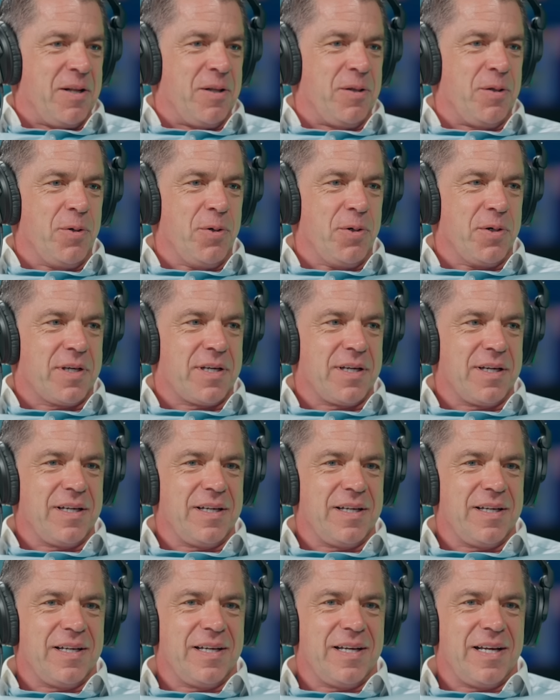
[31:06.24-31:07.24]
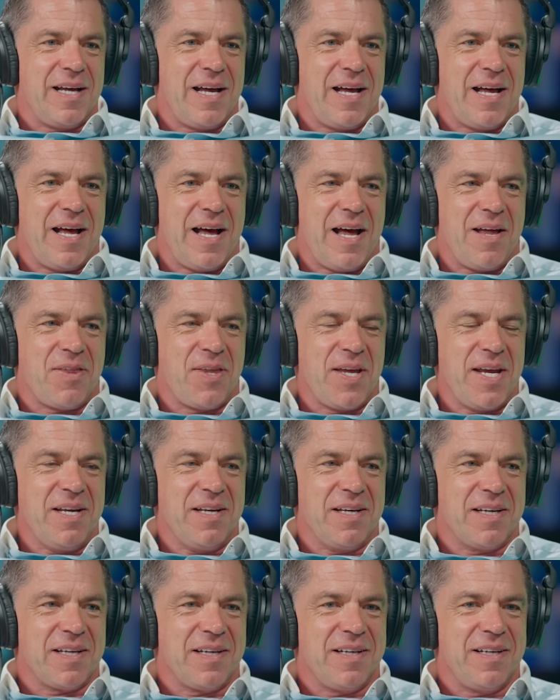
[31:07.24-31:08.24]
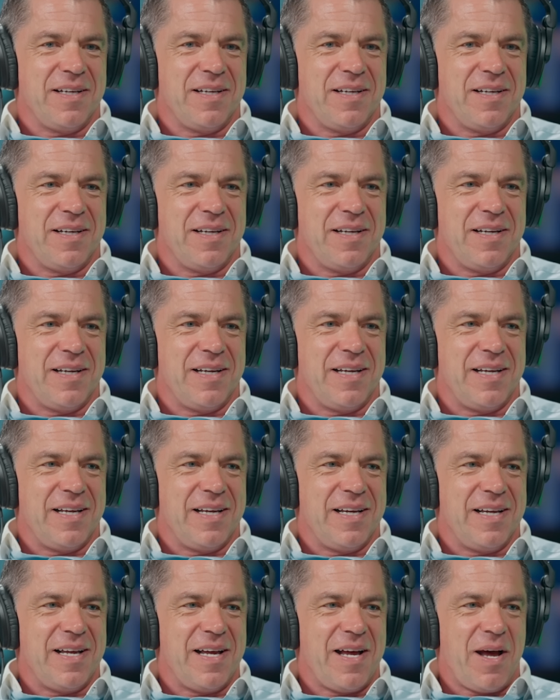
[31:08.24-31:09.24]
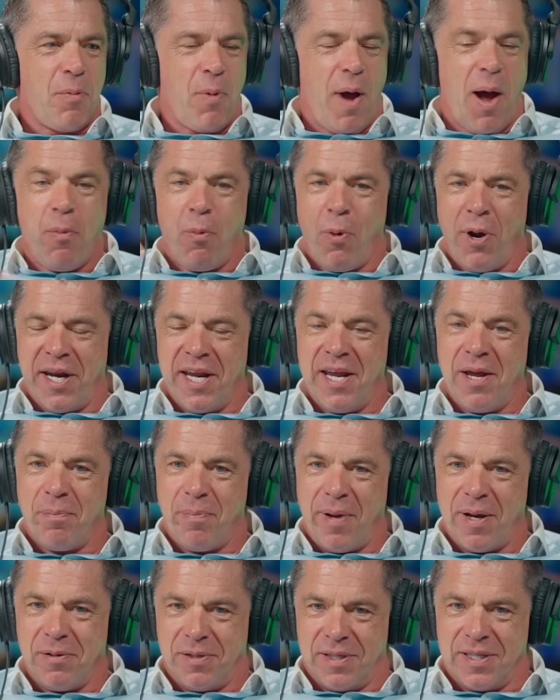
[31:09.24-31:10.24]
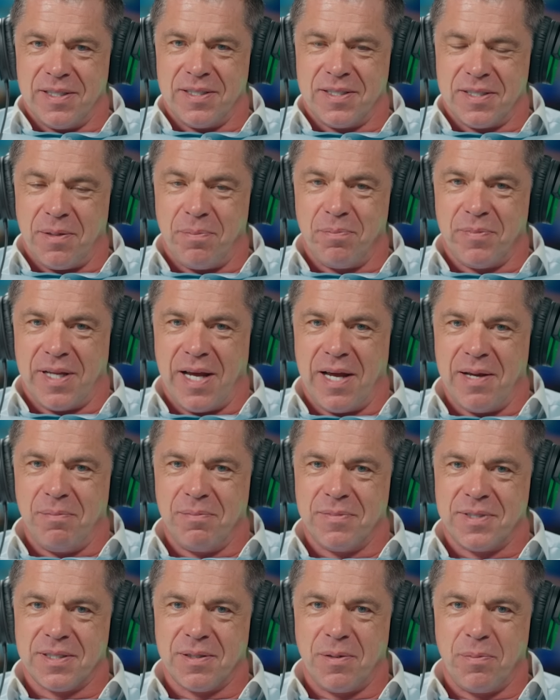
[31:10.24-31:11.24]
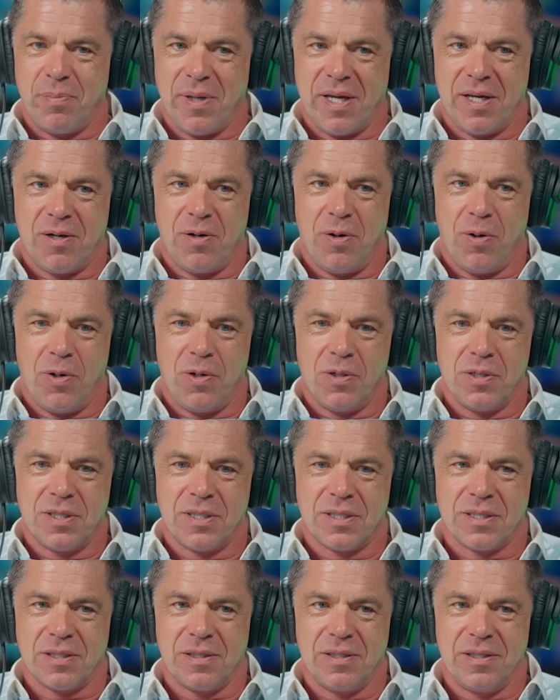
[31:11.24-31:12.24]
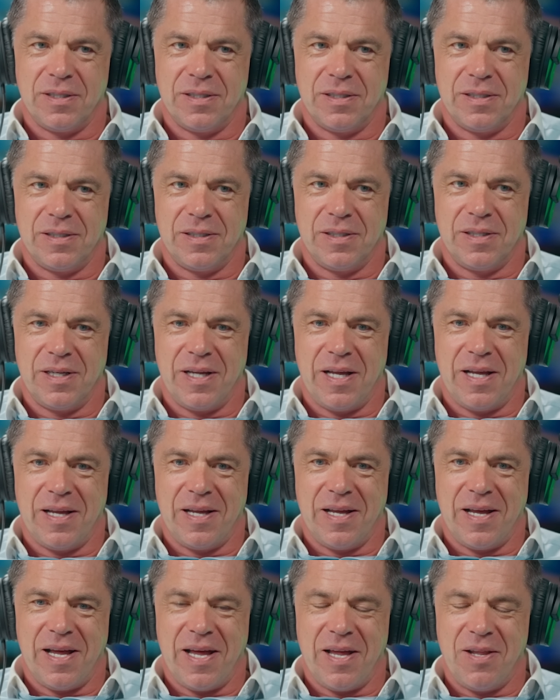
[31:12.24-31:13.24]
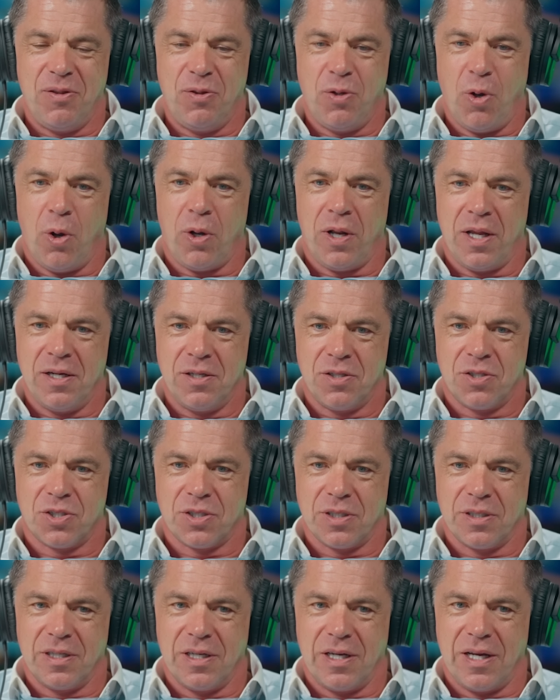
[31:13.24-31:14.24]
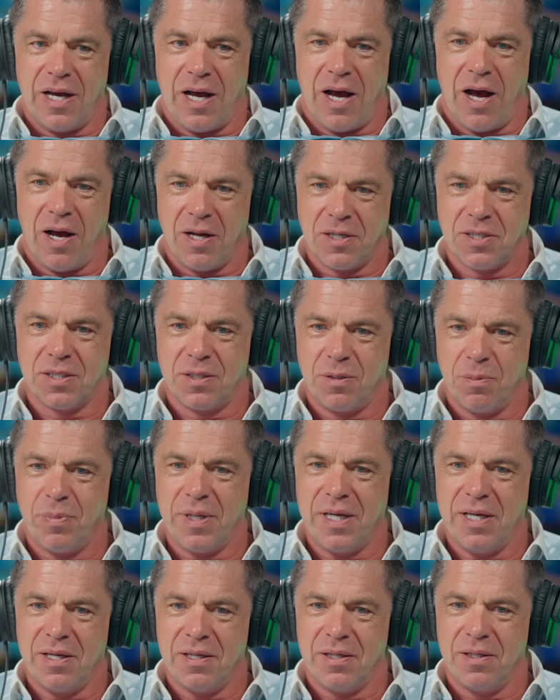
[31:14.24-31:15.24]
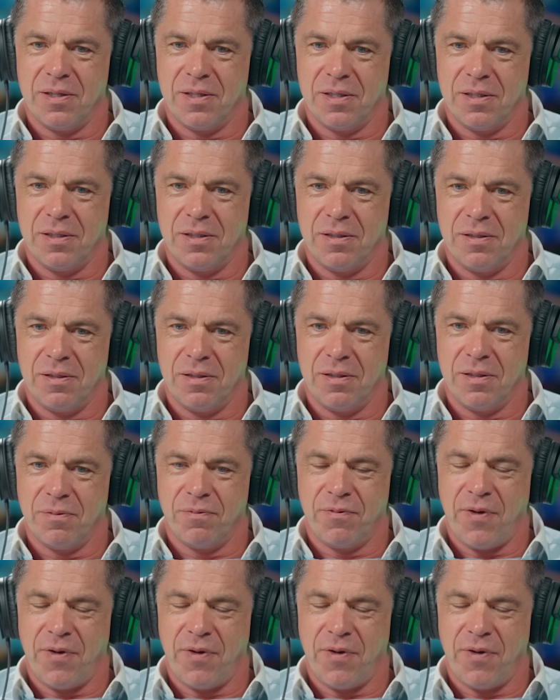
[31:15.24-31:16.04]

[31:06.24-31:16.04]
Look, I think I worry about it sometimes, because knowledge has to be at the